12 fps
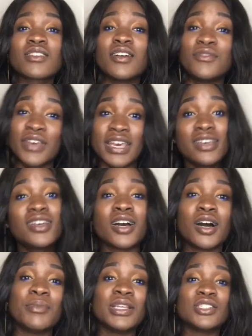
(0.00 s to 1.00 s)
of
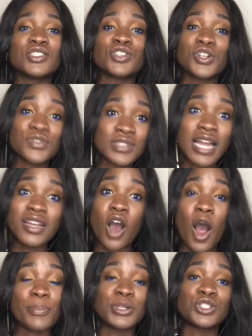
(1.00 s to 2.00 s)
income and deserves that
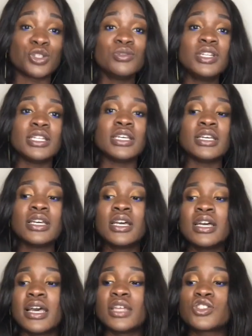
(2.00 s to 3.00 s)
opportunity.
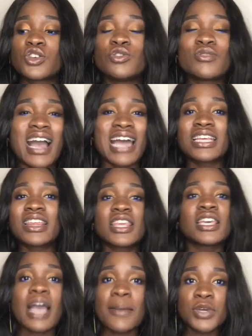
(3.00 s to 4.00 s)
And so you kind of
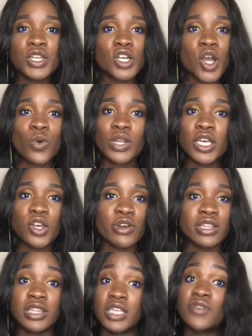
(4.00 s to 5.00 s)
think, I'm going to go in here
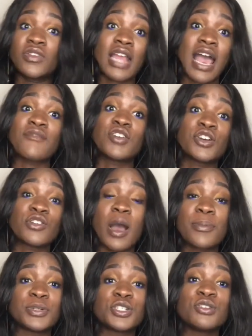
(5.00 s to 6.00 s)
and leave and have a good
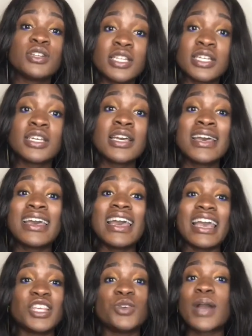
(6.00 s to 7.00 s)
opportunity.
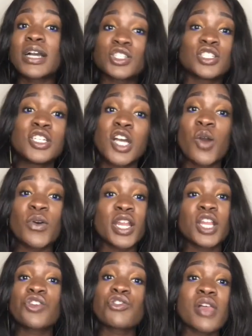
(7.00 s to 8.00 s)
And you actually go in
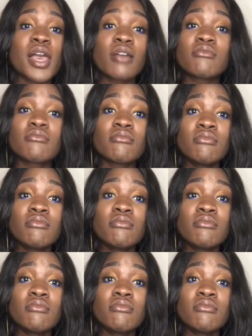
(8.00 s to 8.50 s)
and you're like,